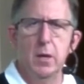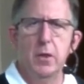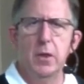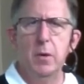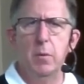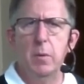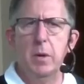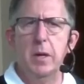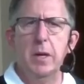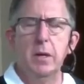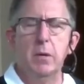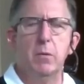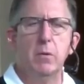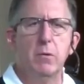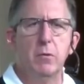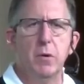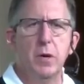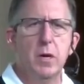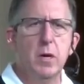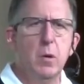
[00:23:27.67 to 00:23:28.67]
that we can
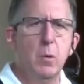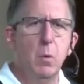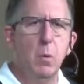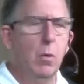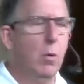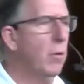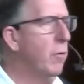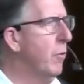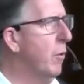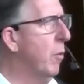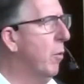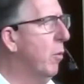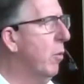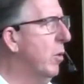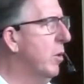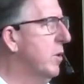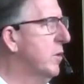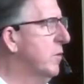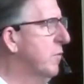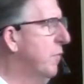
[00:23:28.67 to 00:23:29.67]
create a world that
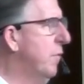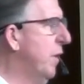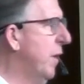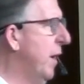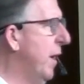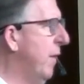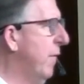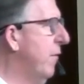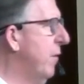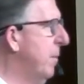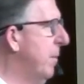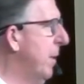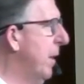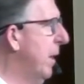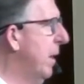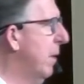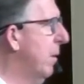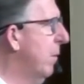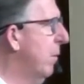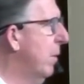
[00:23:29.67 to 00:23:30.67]
works for
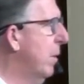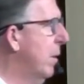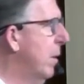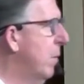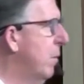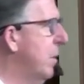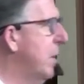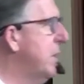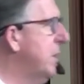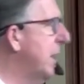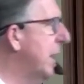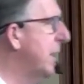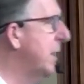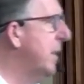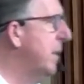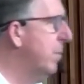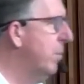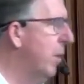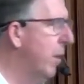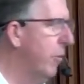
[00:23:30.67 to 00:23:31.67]
everybody. Will you take a
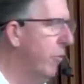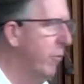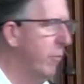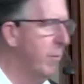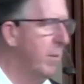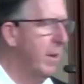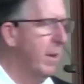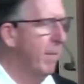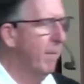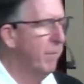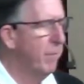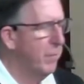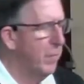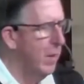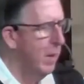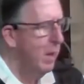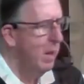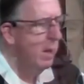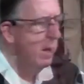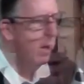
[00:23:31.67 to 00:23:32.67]
deep breath with me? I
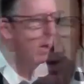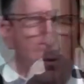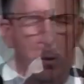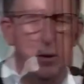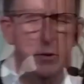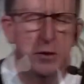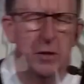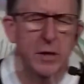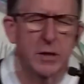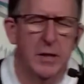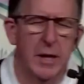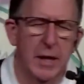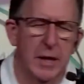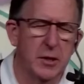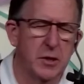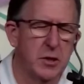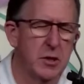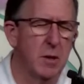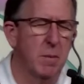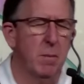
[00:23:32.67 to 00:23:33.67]
want you to take
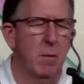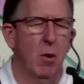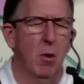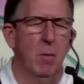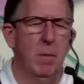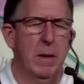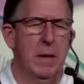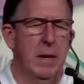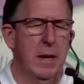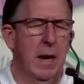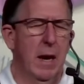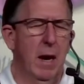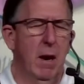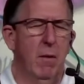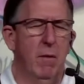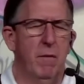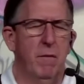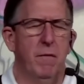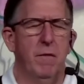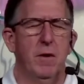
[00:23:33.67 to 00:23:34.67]
just a moment
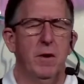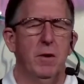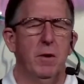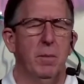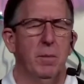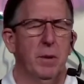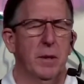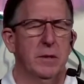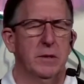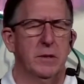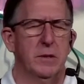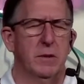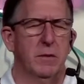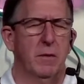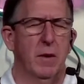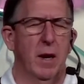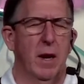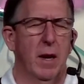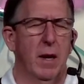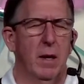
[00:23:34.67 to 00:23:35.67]
now and feel the presence
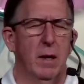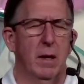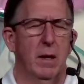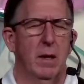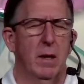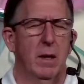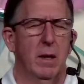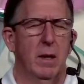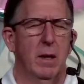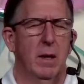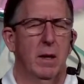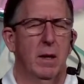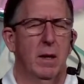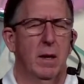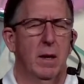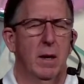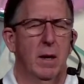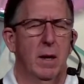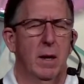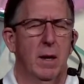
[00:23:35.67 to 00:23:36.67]
of God.
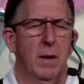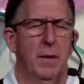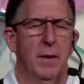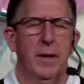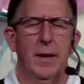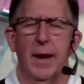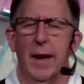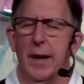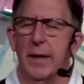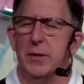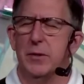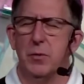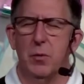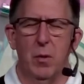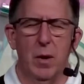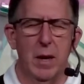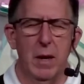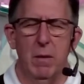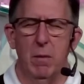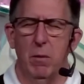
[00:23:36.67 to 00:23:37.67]
That God is
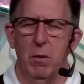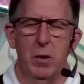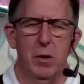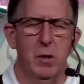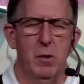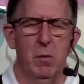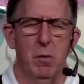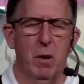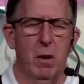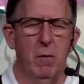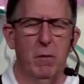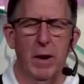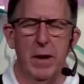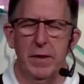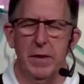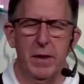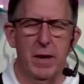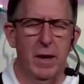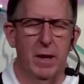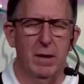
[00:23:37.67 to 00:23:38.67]
right where you are,
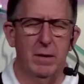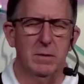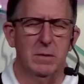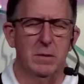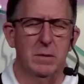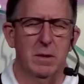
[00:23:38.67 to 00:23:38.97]
right there.